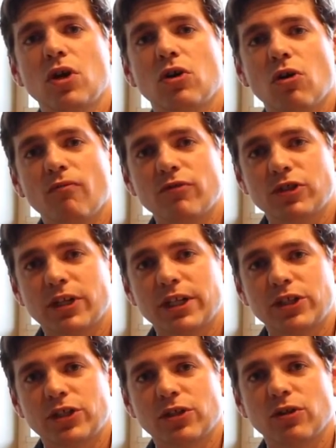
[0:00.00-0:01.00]

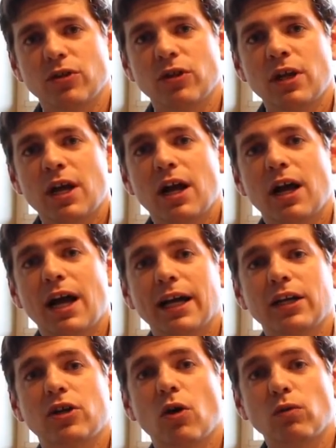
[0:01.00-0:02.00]
conversational
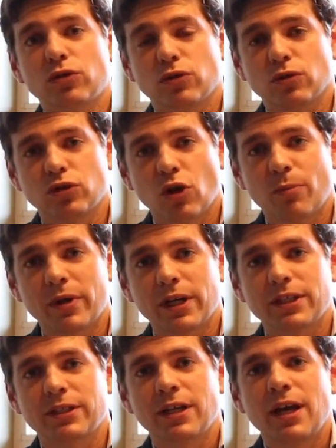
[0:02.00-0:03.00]
and cultural
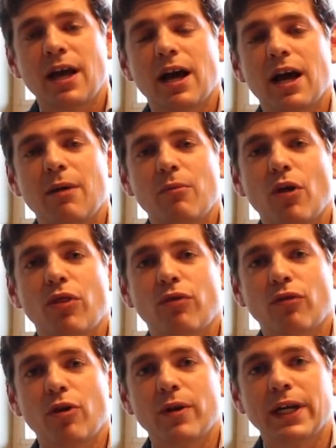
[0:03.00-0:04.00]
topics,
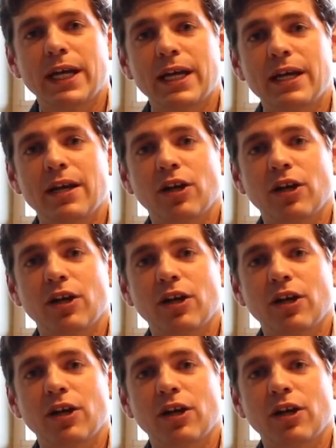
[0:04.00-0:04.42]
throwing in